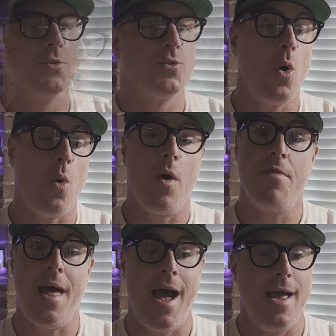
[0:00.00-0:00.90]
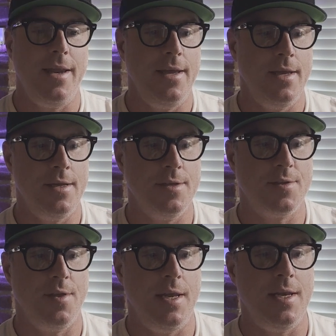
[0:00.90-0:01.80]
So that
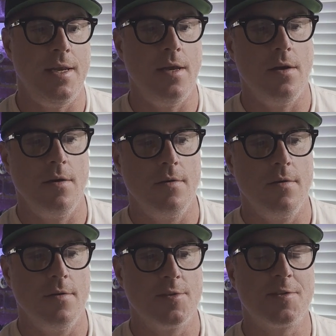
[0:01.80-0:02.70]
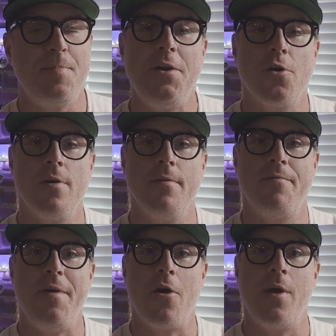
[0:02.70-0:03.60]
is the speeder
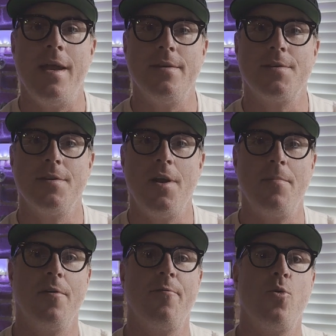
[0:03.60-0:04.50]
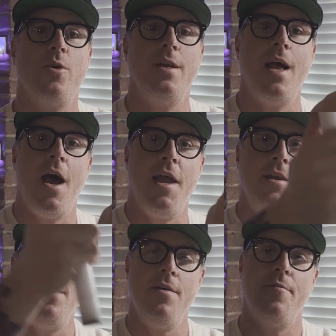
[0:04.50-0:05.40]
variant number 49